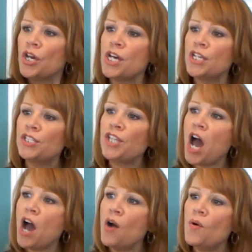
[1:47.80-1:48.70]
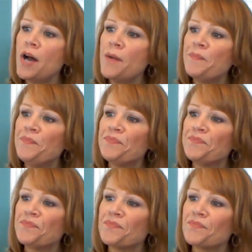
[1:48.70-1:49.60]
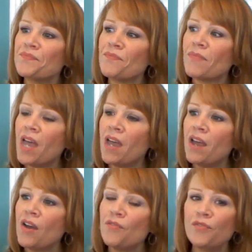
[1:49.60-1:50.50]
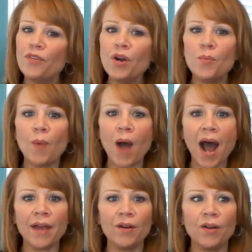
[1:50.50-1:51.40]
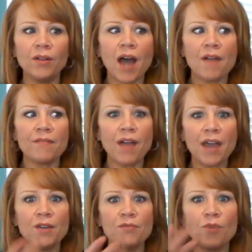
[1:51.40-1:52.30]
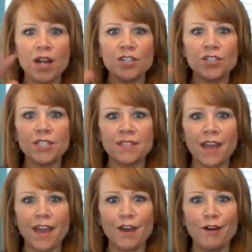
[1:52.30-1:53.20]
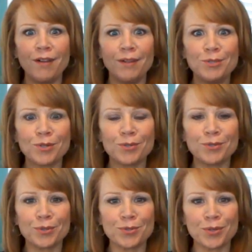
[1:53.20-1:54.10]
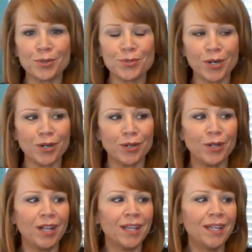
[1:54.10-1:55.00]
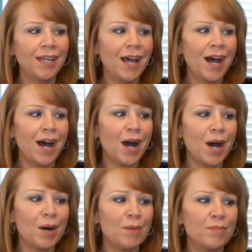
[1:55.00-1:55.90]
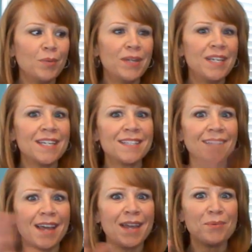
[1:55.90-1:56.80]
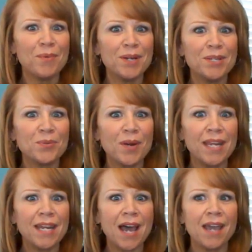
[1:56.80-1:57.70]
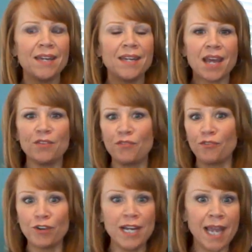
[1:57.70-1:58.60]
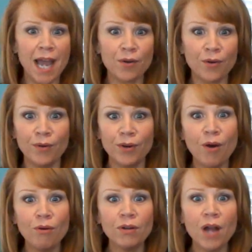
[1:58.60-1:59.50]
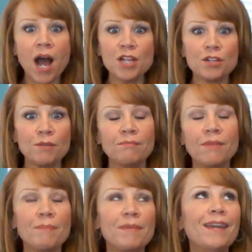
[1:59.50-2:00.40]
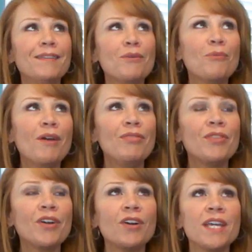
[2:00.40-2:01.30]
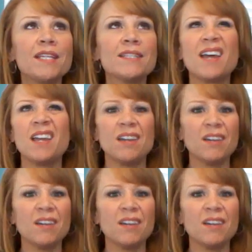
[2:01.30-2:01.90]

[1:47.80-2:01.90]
So for a while, I've kind of watched the scale trickle, trickle, trickle, trickle. It would get to like 129 and I'd freak out going, oh gosh, I'm getting in the 130s, like,